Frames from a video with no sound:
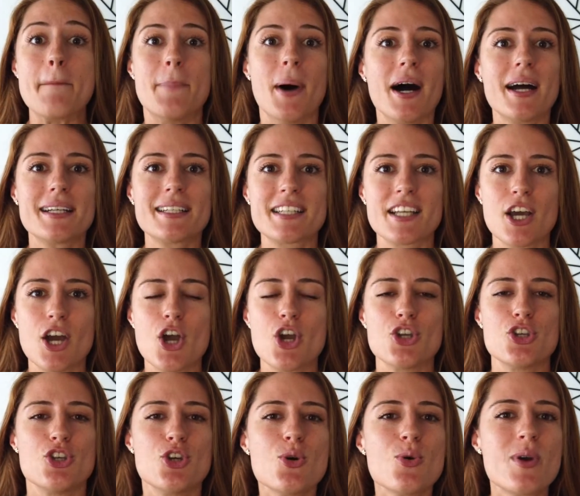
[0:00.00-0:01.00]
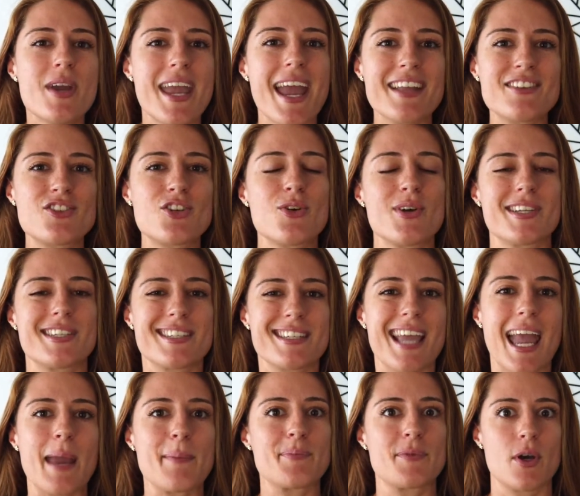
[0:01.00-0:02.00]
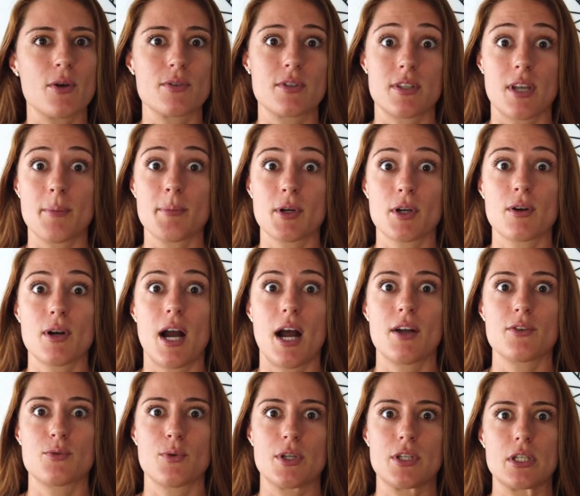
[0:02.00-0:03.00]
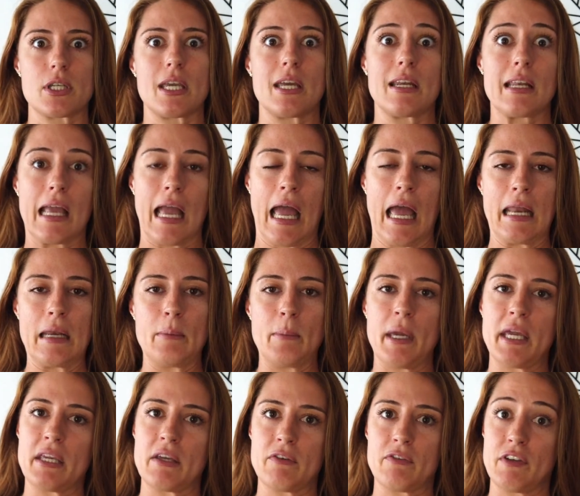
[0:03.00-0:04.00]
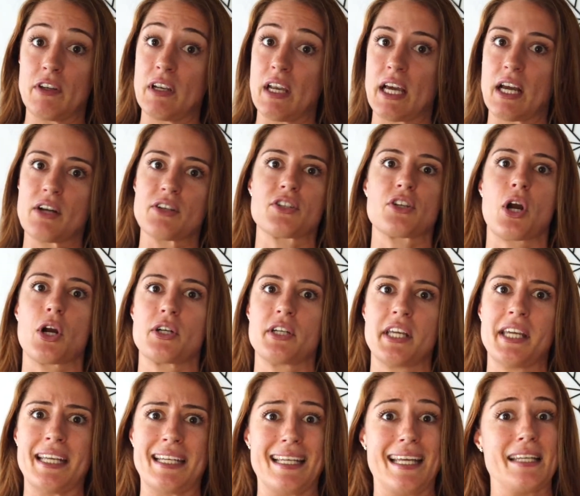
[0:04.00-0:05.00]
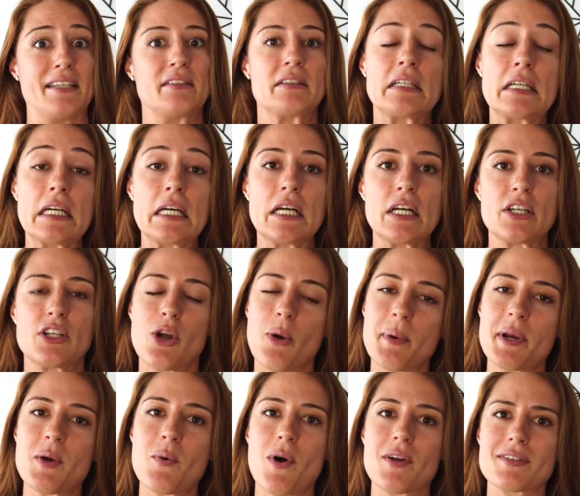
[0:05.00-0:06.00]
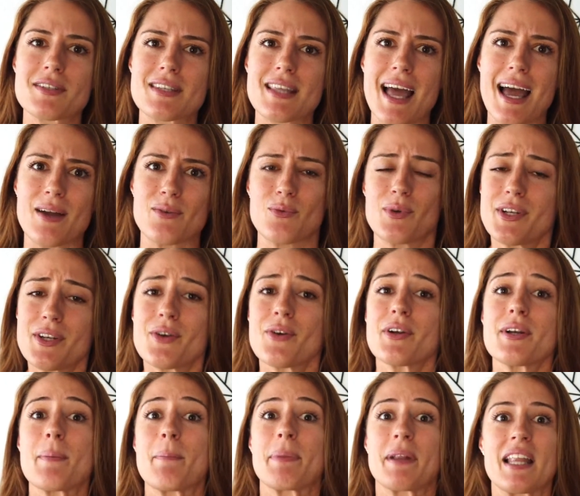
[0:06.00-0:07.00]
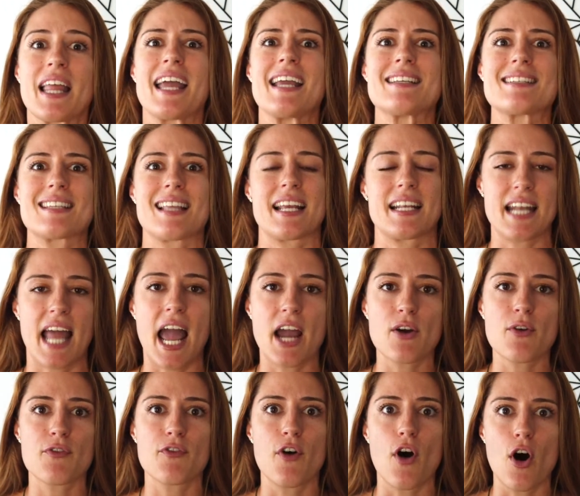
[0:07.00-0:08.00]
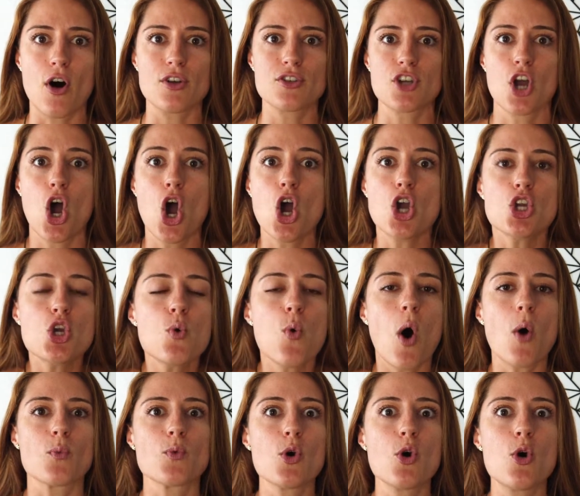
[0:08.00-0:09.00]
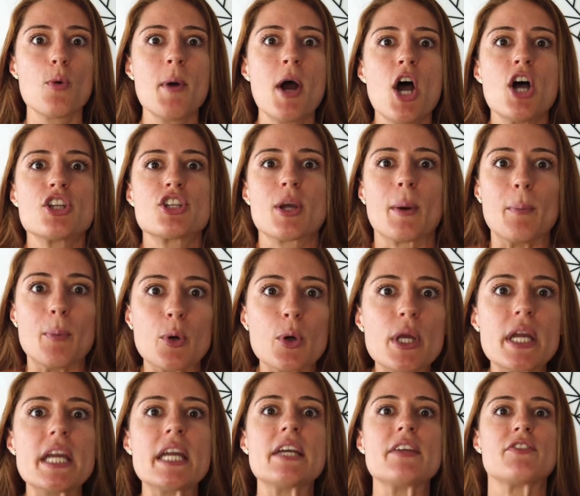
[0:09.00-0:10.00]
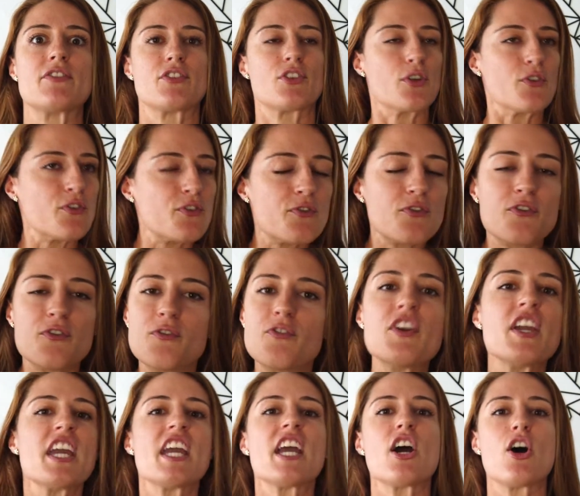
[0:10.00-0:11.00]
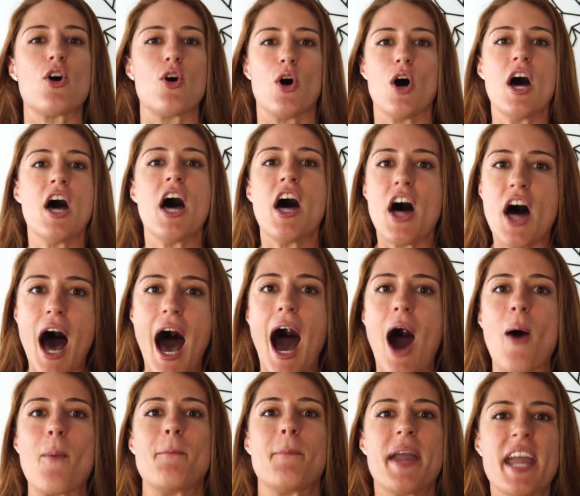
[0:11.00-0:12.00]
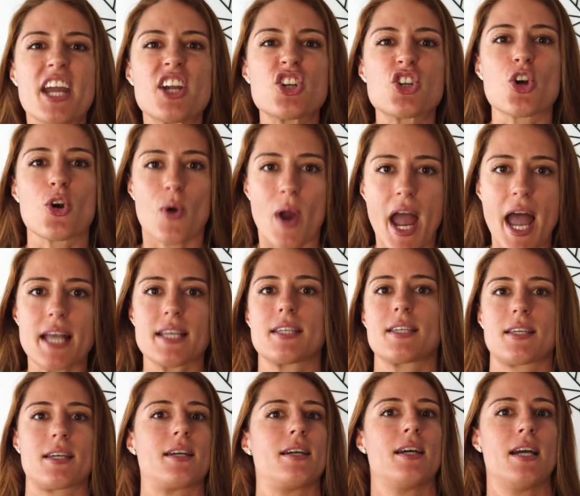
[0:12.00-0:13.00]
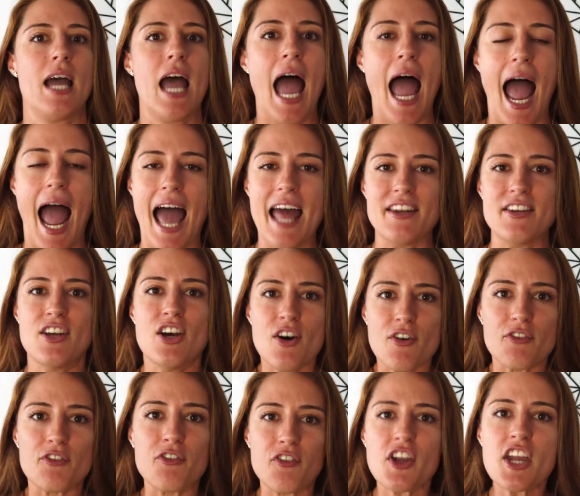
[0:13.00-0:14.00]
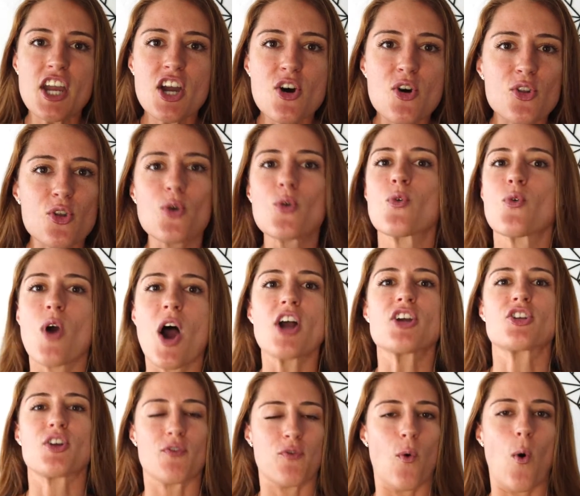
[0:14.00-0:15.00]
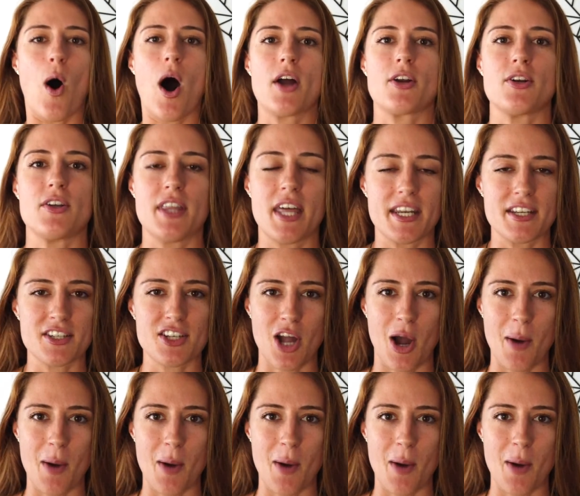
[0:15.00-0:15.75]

but you get to escape those summer crowds, which can kind of make you feel like a sardine, and nobody wants that. When you're in a place like Niagara Falls, you want room to breathe, to feel how picturesque and feel the rush of water that is